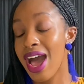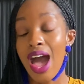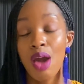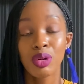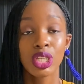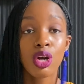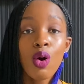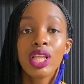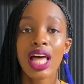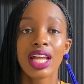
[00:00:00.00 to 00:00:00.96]
I want to go
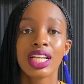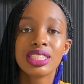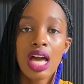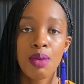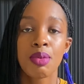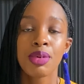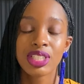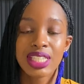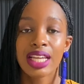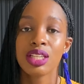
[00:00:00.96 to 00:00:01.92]
online and type up
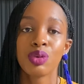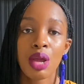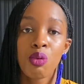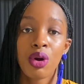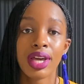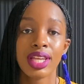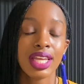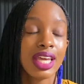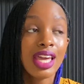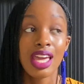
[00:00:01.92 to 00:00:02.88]
exactly what I want.
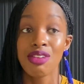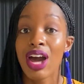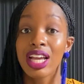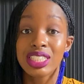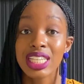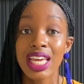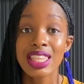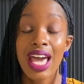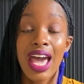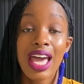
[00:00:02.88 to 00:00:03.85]
If I say
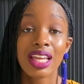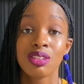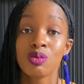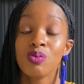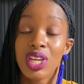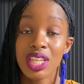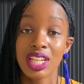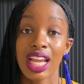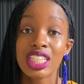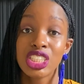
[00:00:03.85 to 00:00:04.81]
that in the
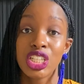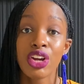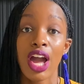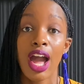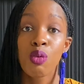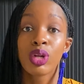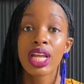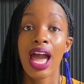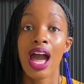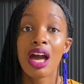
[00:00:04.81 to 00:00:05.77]
next year I want to
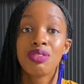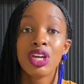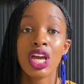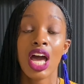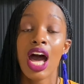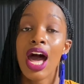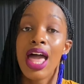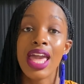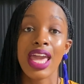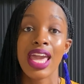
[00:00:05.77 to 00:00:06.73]
have
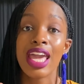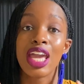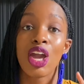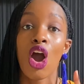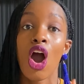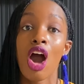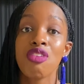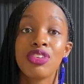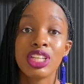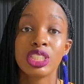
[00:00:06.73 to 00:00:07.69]
a
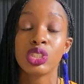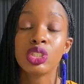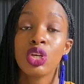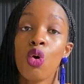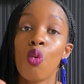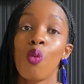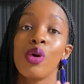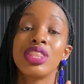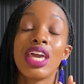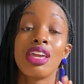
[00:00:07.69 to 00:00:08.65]
office
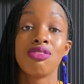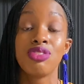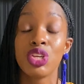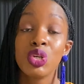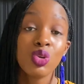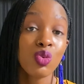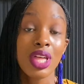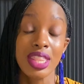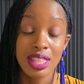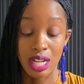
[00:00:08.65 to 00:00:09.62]
with a view,
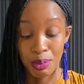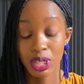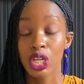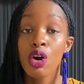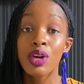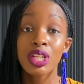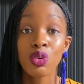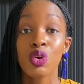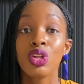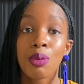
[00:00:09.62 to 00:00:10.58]
then I'm going to go in
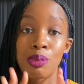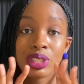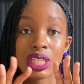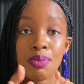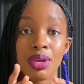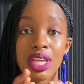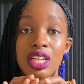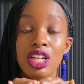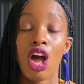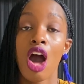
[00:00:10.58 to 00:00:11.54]
Google and I'm going to type in
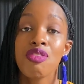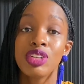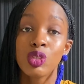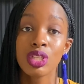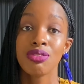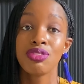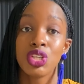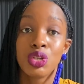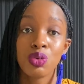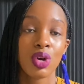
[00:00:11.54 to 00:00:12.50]
an office with a
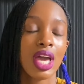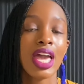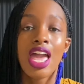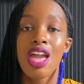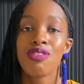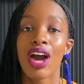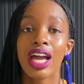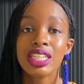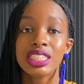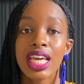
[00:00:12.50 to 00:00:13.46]
view. If
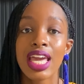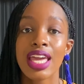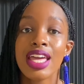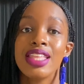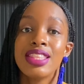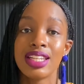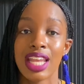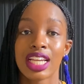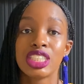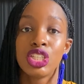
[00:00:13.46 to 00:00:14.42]
I say that
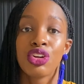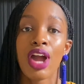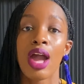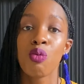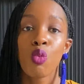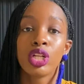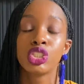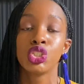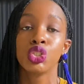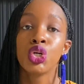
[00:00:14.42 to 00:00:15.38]
next year I want
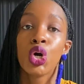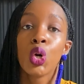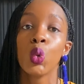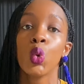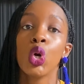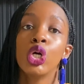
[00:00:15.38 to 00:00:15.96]
to go